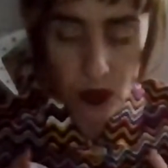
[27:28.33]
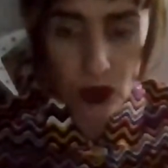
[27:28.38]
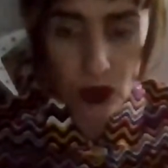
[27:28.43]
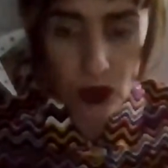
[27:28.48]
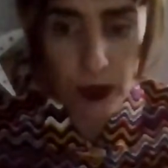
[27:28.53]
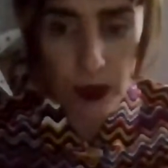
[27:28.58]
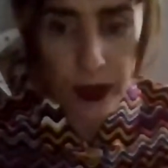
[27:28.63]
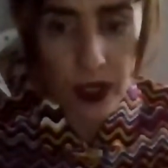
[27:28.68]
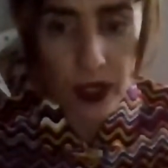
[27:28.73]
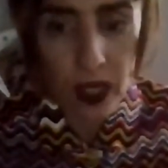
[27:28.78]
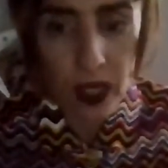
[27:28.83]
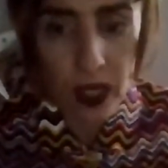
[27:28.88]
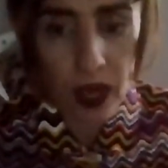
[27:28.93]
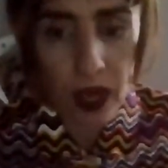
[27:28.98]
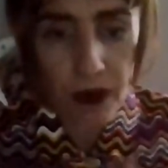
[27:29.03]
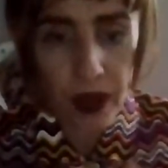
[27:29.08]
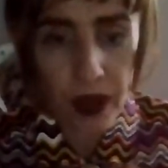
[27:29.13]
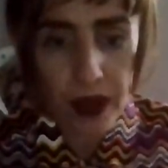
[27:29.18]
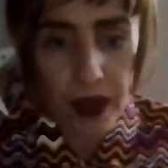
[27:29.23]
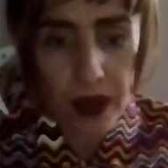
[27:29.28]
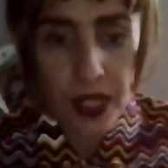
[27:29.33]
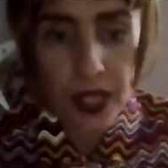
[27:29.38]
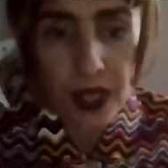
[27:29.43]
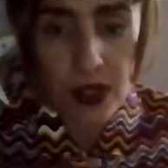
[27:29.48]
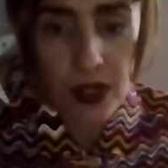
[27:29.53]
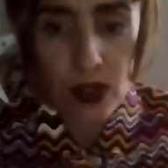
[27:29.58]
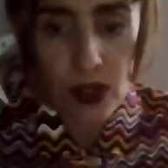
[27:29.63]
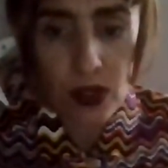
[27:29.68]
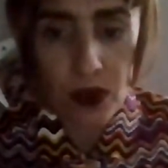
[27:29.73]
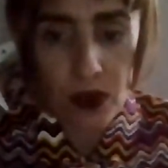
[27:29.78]
could be a very
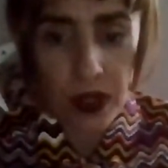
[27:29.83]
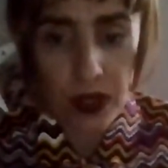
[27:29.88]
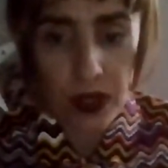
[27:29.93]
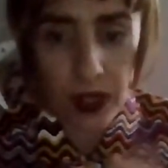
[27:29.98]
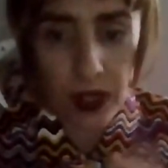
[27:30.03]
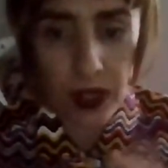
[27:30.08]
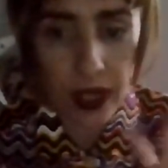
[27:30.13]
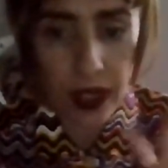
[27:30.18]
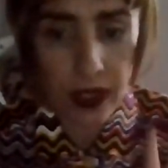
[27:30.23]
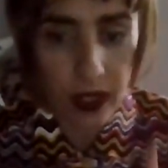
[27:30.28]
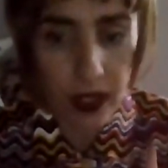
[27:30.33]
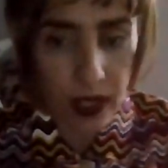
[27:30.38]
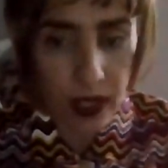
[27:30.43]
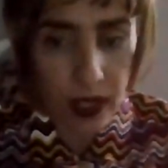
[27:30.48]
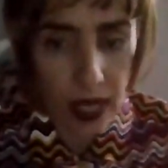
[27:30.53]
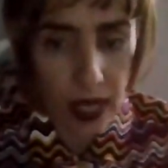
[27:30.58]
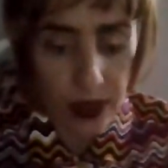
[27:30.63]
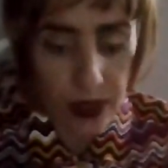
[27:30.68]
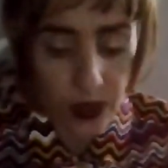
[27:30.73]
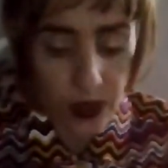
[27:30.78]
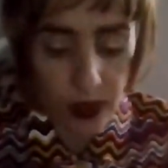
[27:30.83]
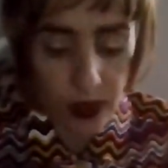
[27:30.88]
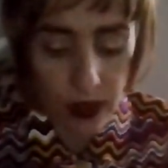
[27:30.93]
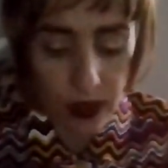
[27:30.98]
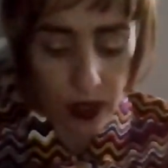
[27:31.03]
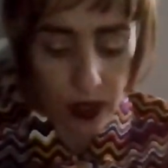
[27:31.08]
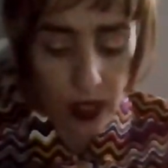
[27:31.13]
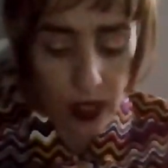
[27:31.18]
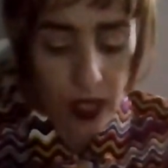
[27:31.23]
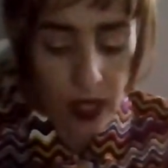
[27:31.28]
introvert like a
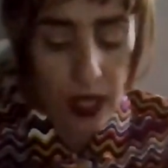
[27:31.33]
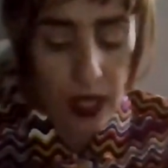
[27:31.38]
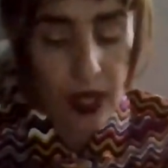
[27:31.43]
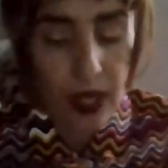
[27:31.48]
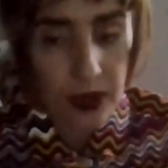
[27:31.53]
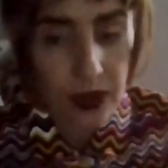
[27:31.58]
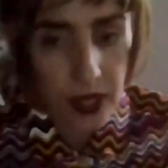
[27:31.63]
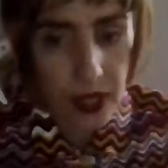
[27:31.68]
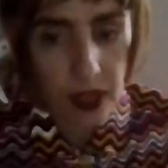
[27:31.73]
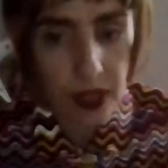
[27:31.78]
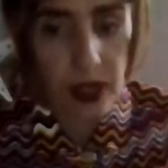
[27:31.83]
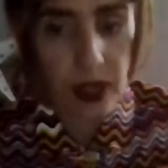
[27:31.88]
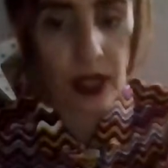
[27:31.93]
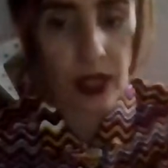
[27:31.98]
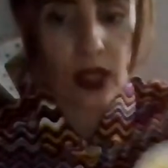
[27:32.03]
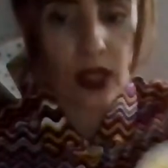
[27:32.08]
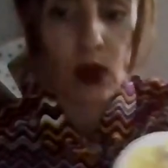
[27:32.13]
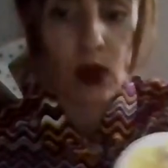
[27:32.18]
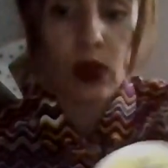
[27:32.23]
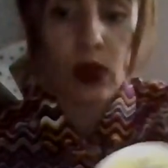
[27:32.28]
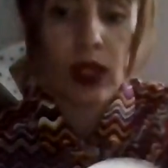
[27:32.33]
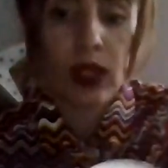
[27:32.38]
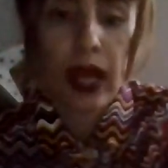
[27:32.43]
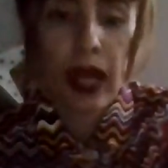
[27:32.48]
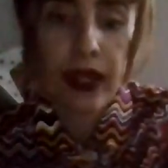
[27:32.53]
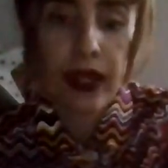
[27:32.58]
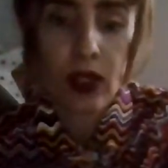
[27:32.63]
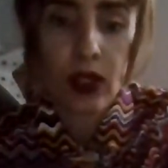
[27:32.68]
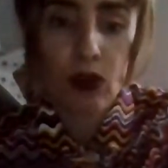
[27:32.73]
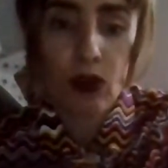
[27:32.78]
Cancer, and this girl could
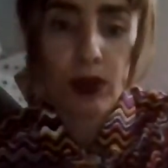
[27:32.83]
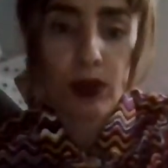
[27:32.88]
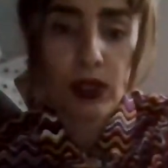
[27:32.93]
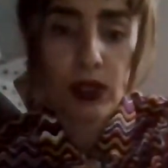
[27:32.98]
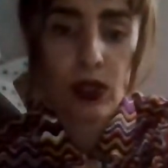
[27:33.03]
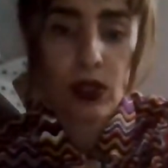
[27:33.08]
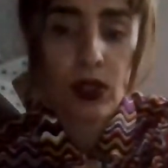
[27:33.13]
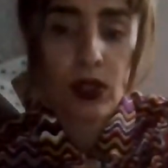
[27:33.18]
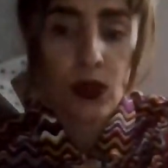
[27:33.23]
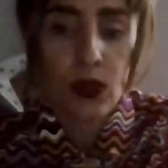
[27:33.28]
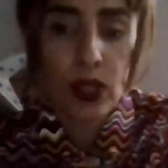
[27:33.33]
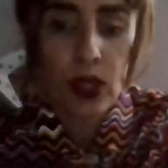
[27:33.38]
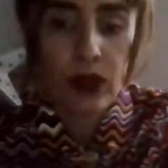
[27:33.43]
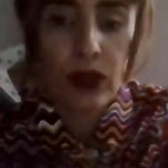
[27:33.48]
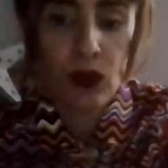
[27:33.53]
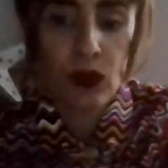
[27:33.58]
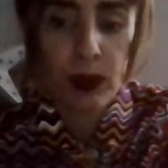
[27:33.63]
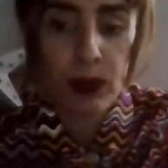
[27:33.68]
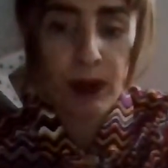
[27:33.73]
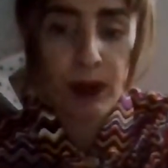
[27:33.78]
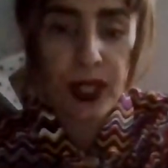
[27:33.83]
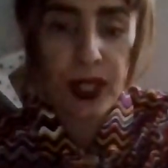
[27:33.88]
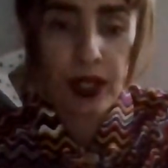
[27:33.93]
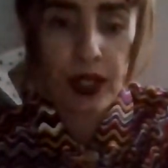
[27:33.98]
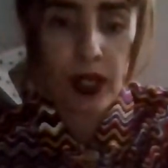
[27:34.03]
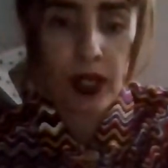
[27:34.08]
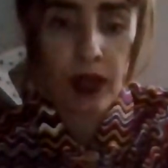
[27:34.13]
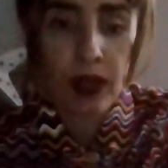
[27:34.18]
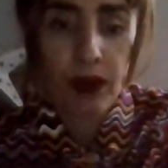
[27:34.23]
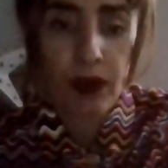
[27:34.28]
like you, but you have to be
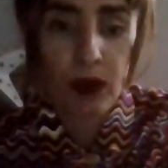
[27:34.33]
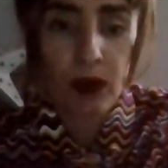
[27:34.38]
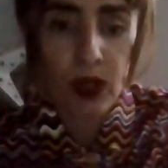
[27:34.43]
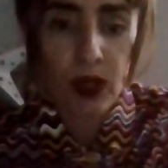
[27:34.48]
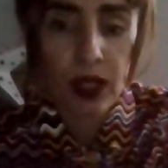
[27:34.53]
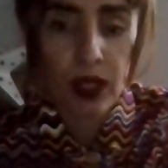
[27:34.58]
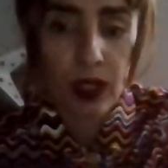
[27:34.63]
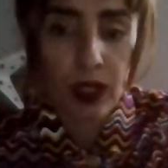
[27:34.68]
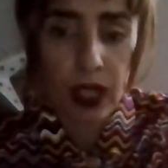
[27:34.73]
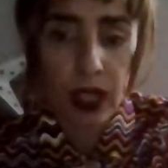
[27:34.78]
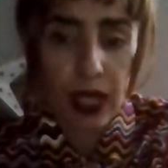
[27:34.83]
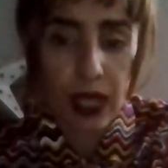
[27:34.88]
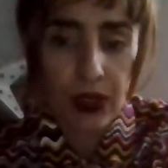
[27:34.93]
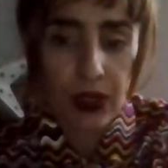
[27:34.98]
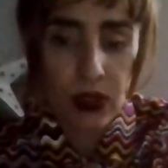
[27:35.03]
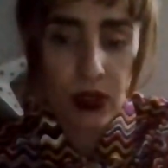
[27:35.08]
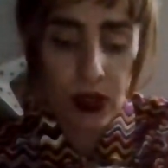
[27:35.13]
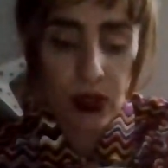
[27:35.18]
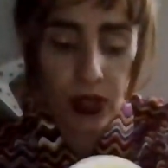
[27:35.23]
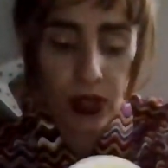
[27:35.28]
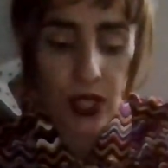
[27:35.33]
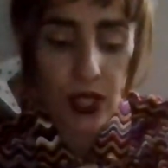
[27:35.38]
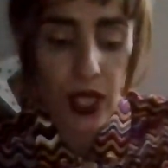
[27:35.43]
careful with the Cancer